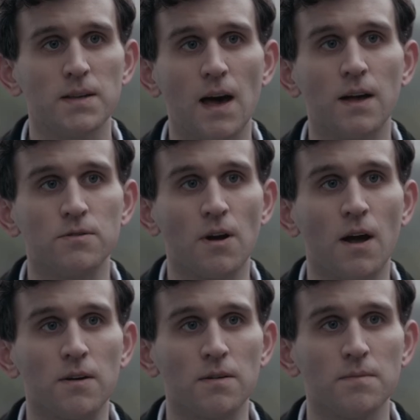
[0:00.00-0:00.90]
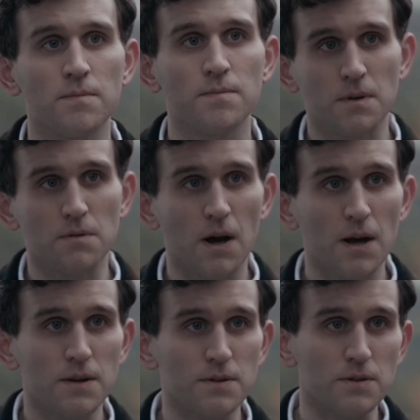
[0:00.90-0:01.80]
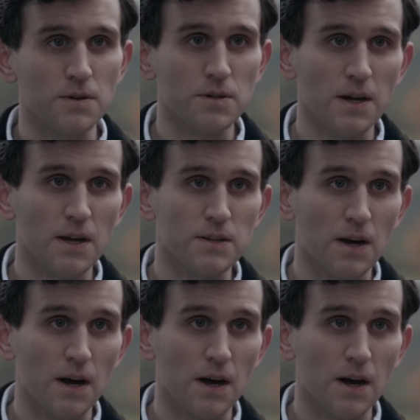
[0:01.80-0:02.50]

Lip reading: dad drank. Your eyes are just like his